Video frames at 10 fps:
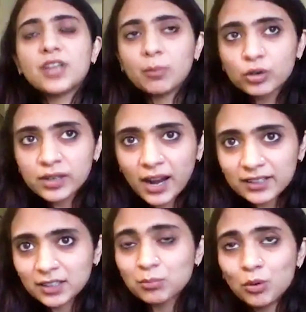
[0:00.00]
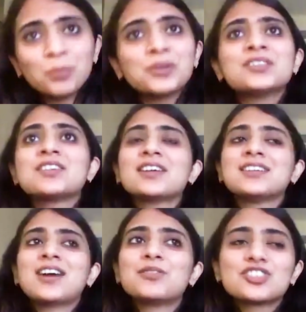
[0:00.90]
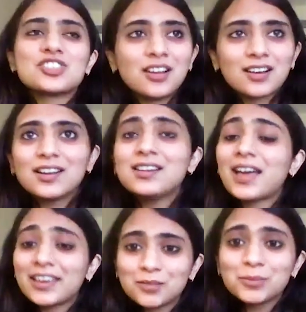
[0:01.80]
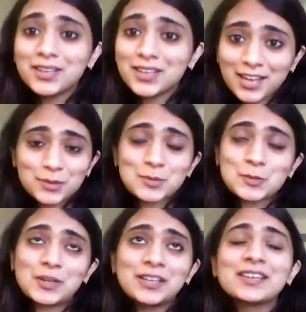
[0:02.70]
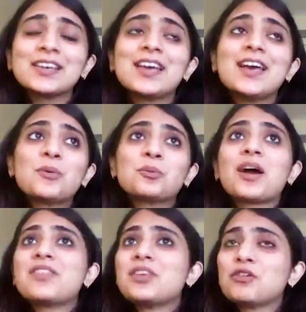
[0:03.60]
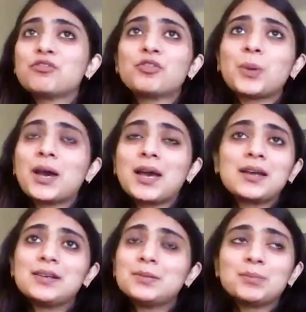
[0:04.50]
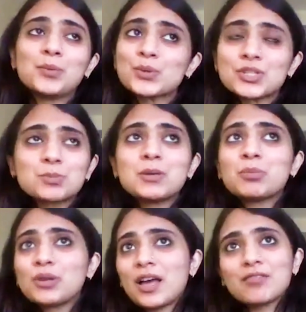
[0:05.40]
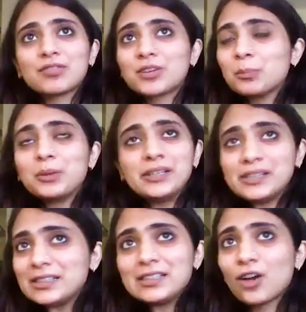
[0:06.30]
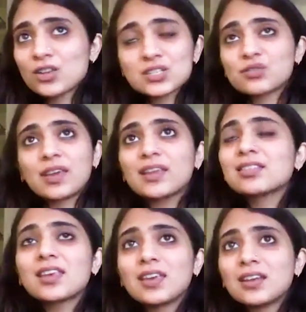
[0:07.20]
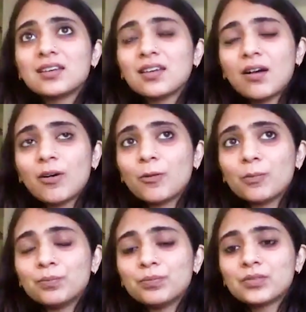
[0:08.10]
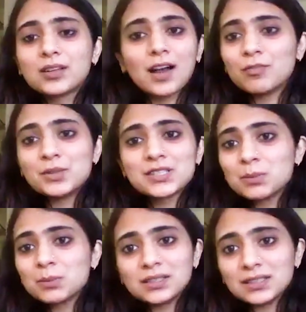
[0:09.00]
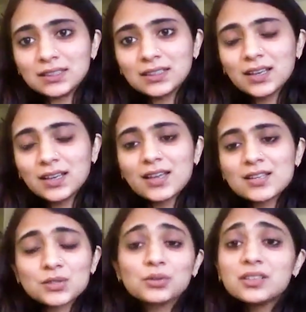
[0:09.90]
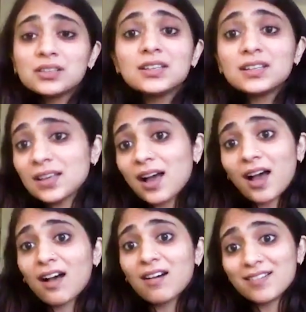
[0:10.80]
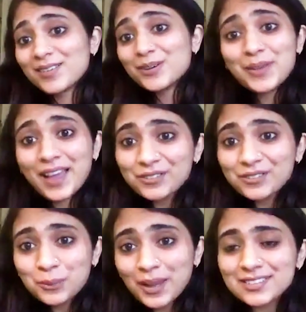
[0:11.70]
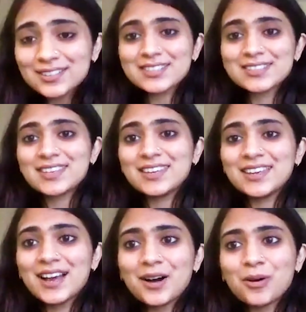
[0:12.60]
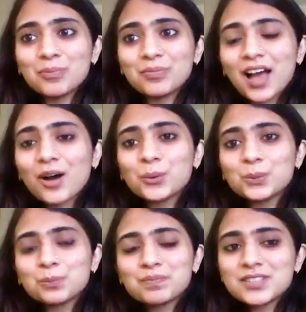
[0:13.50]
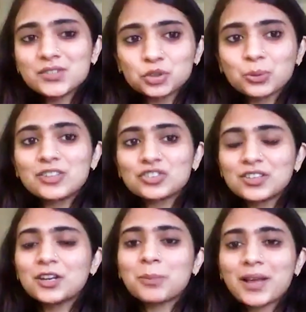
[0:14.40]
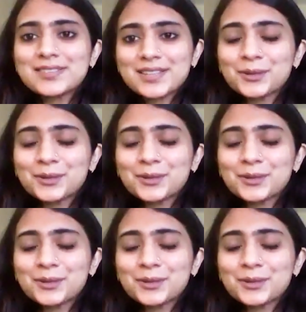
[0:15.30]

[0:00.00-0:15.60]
democratic moment right now in Sri Lanka, like a mini Arab Spring, where they've where most people have completely lost faith in um, the government's ability. So really, uh, we have to wait and see um, how the situation here pans